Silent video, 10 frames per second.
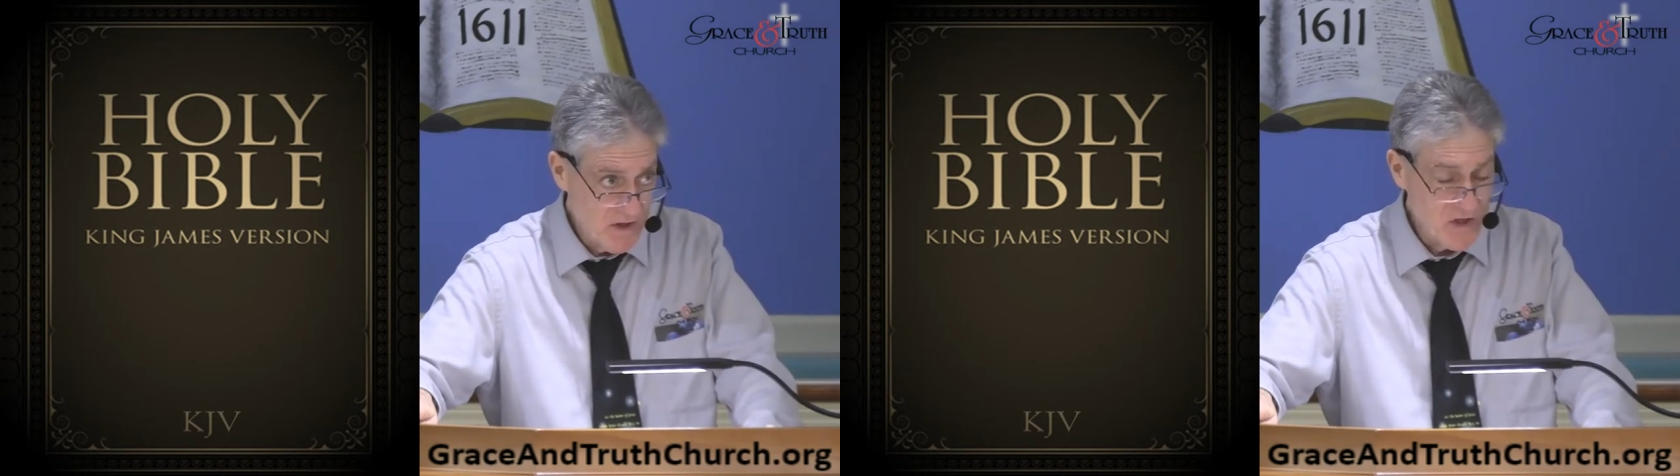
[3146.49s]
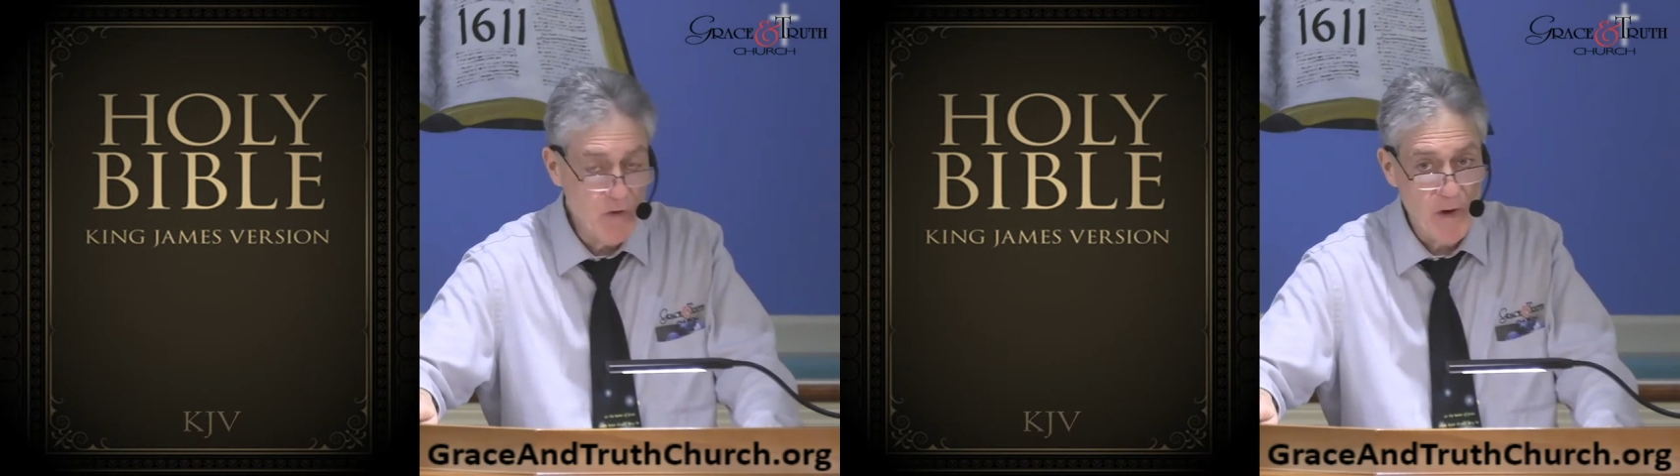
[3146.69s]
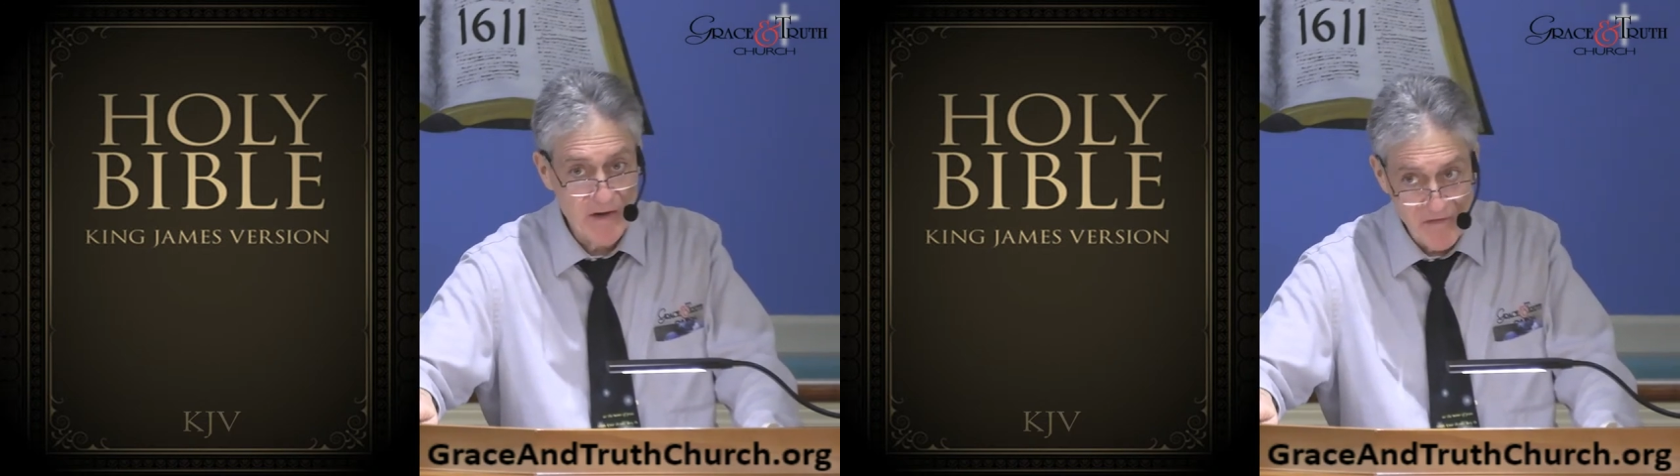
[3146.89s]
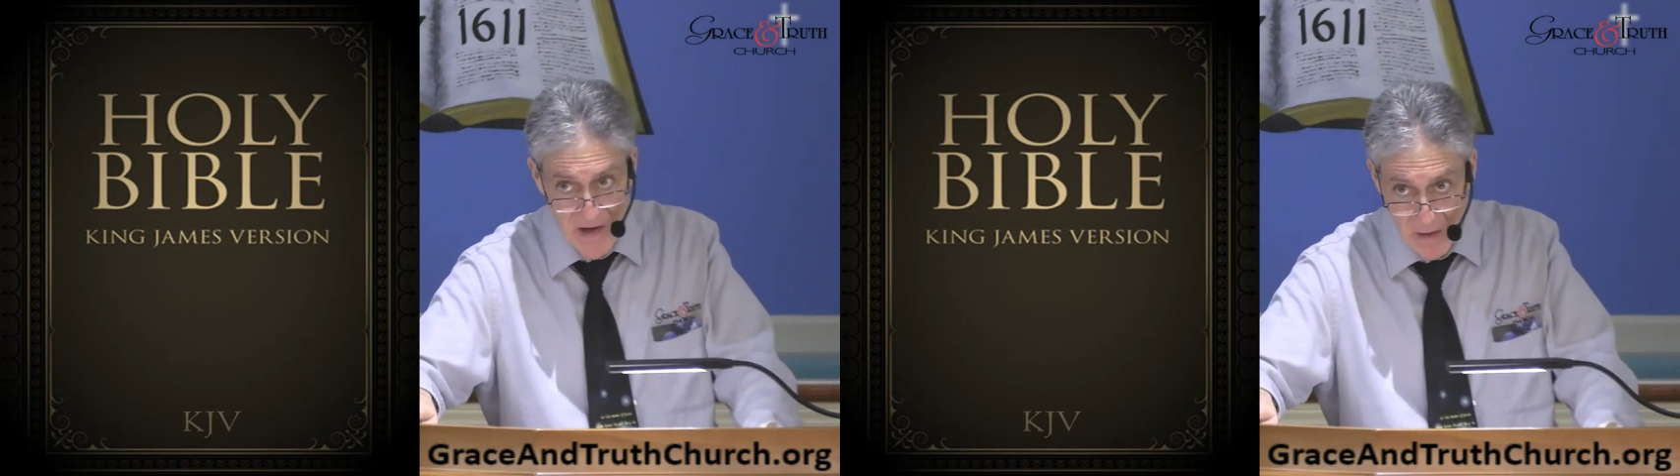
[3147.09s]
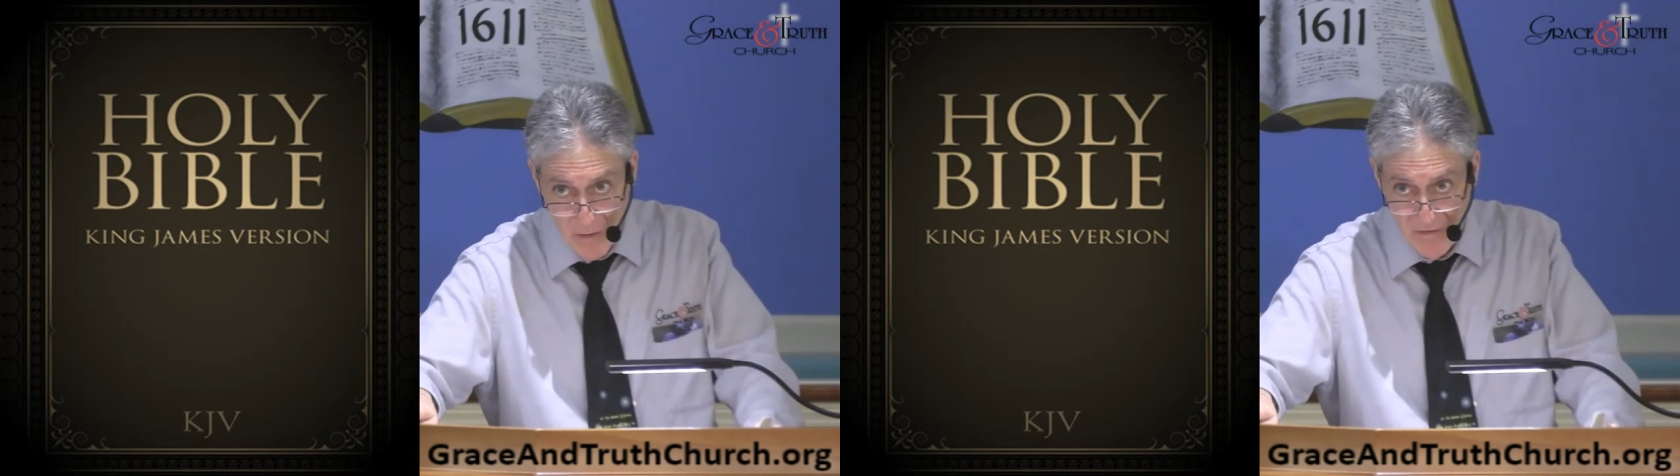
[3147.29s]
You want to
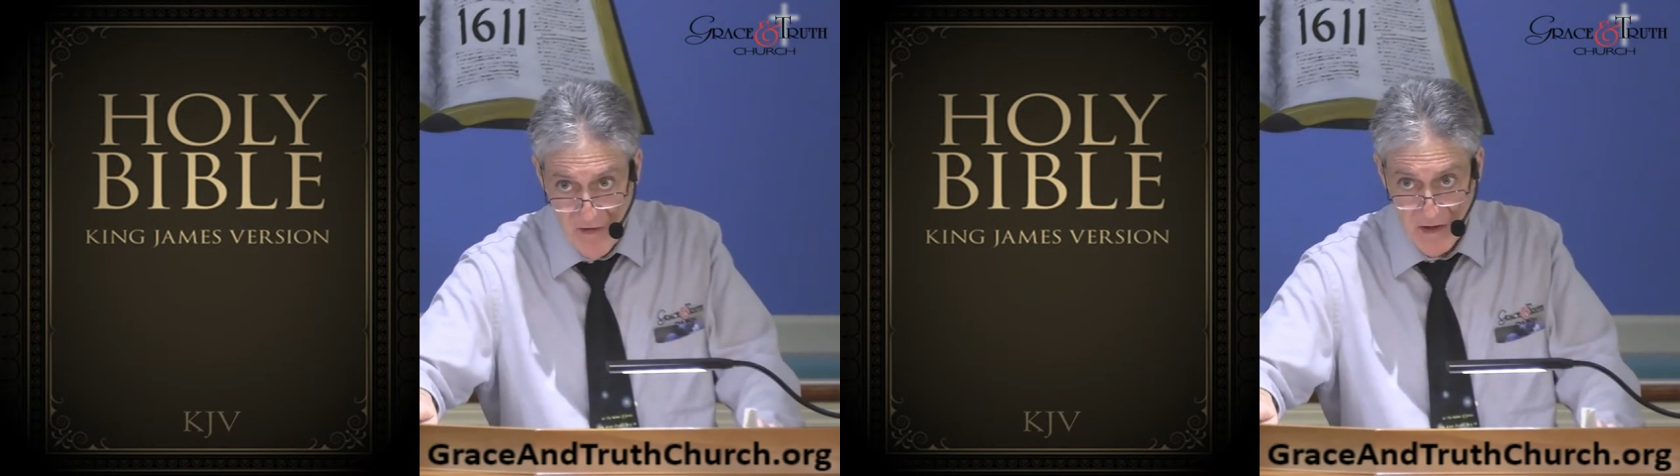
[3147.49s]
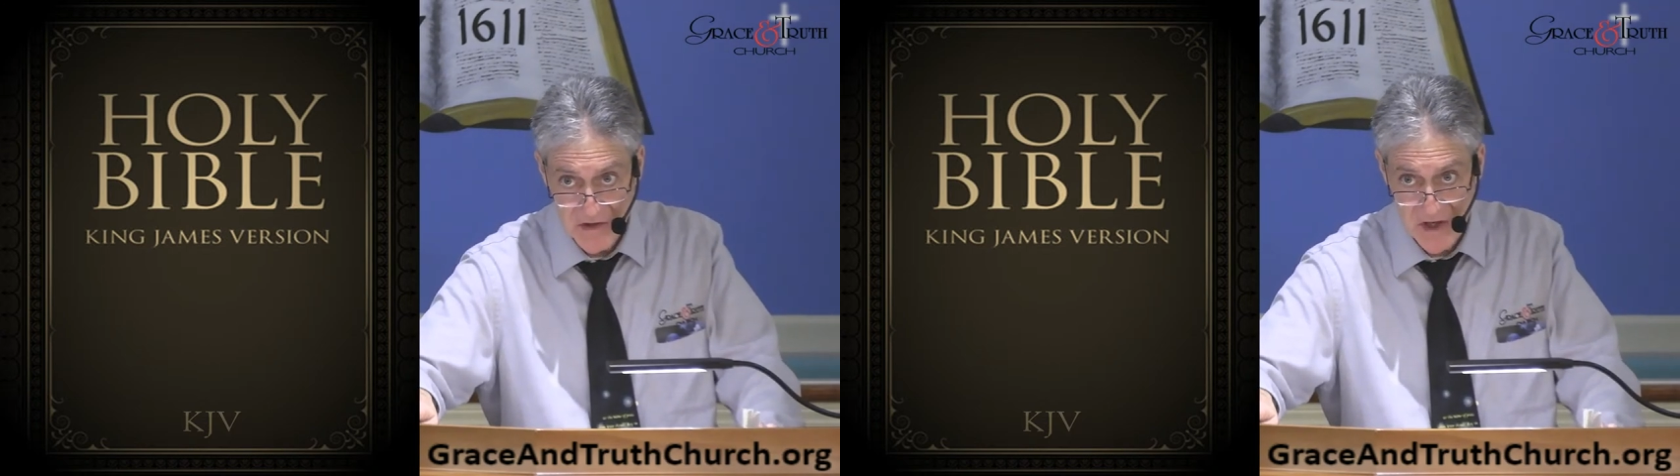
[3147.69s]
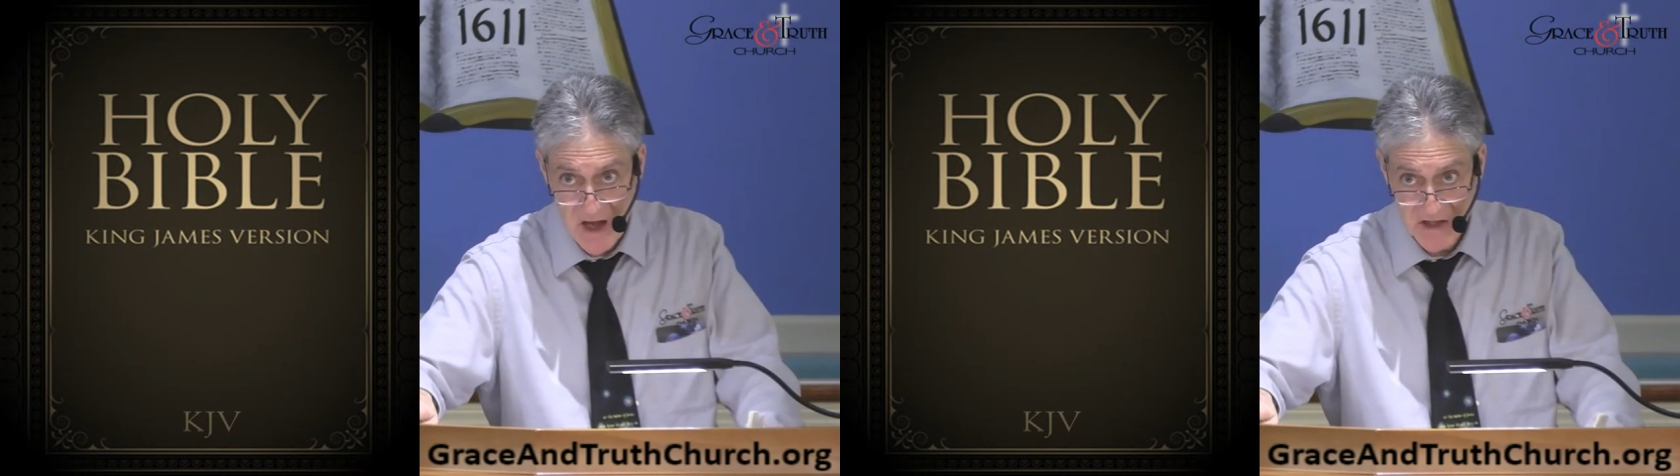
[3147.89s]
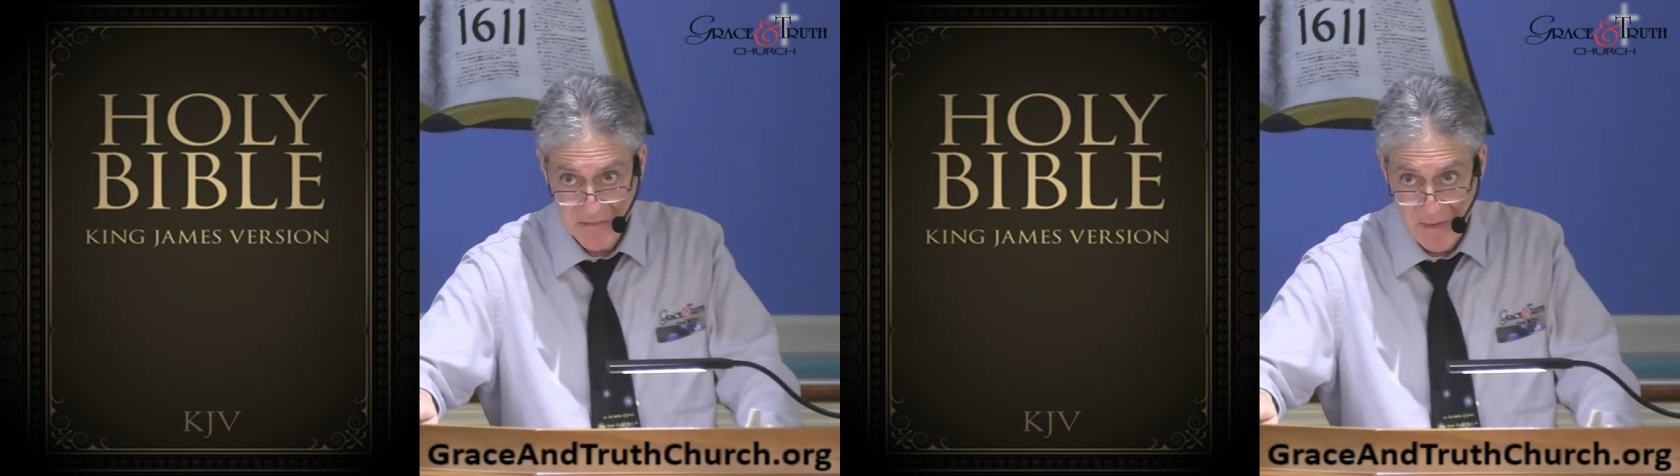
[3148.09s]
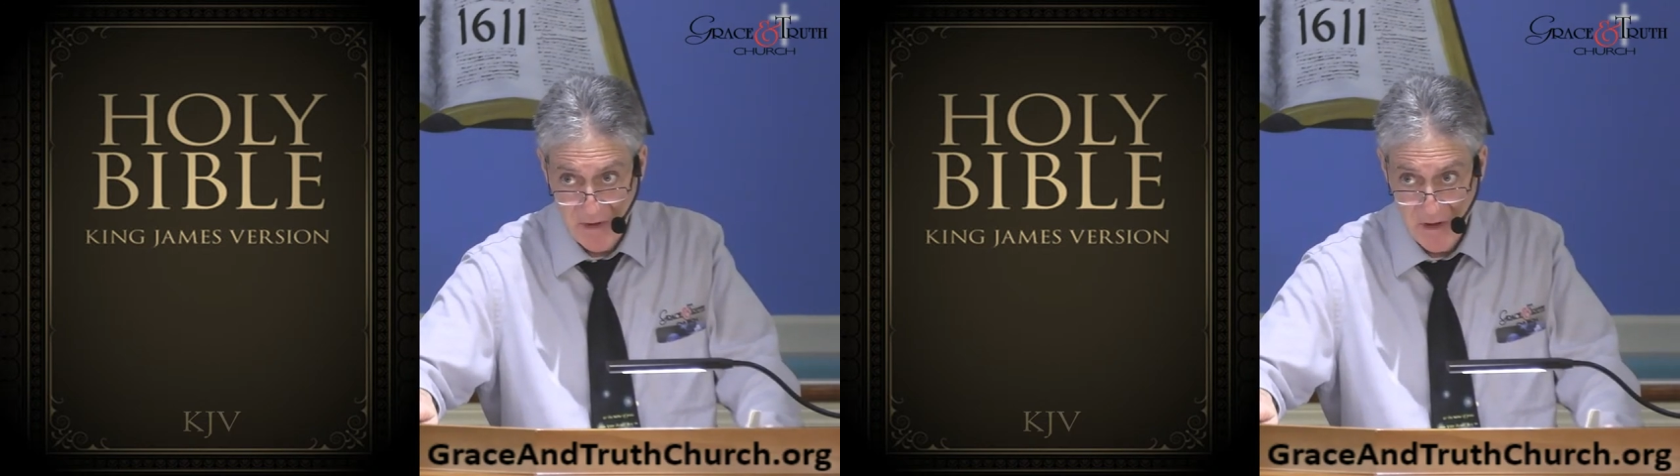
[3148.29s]
follow a false
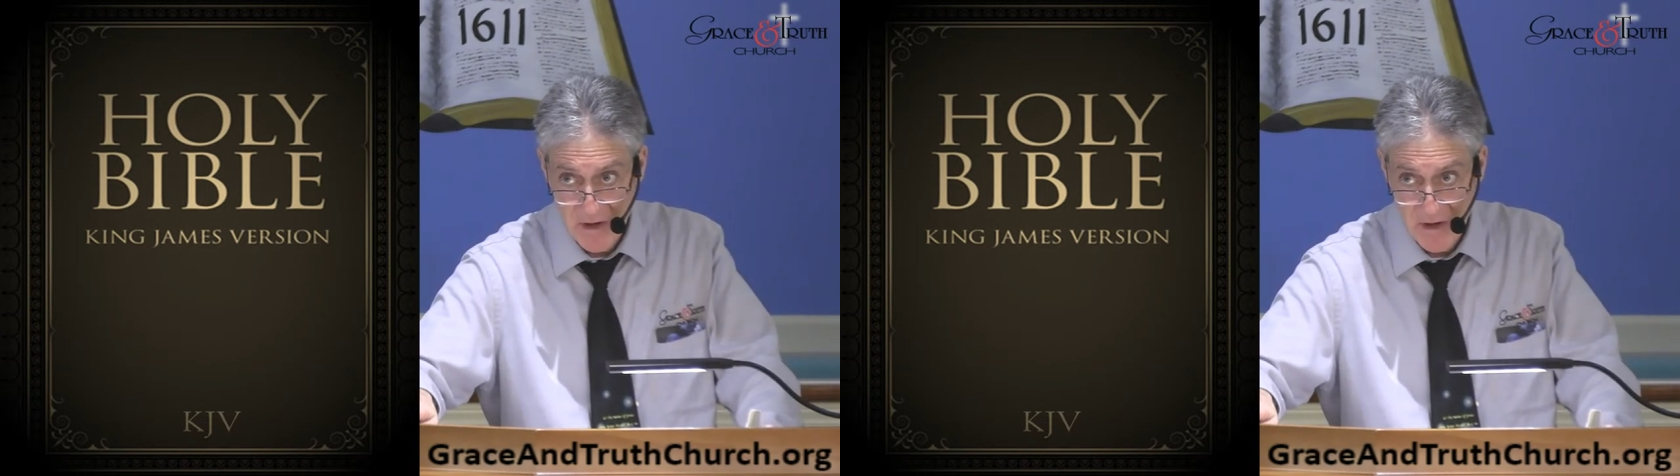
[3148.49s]
gospel?